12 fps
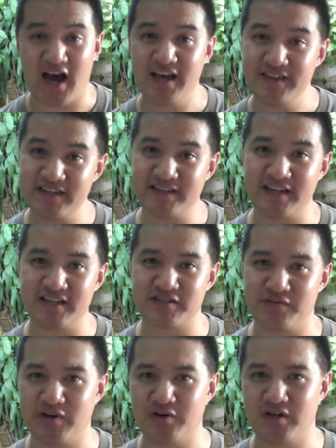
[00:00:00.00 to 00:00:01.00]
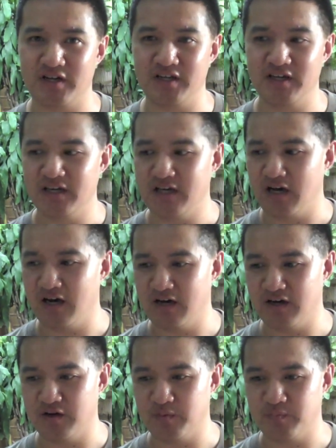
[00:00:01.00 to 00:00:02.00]
I think that it's a very
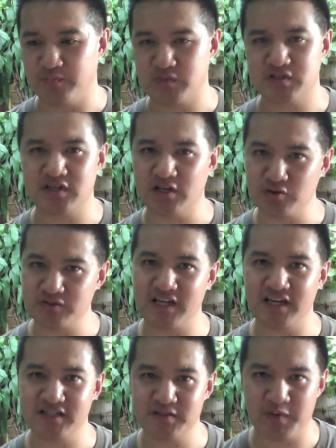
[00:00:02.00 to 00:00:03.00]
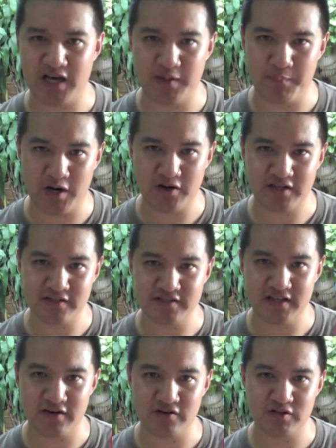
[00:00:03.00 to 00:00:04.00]
um, subtle taste by American
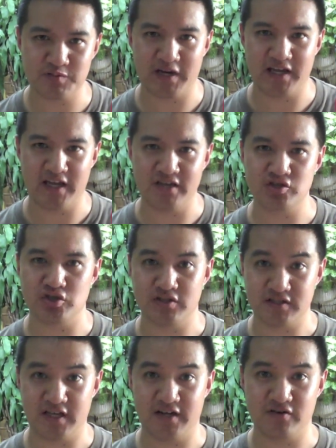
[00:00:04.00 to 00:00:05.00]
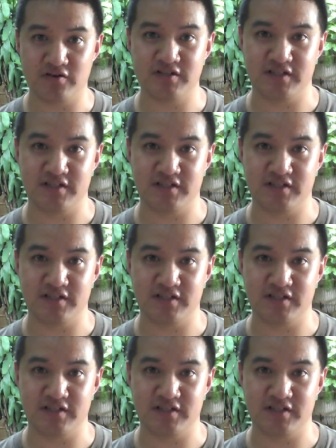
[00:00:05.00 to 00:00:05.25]
standards, by Asian standards.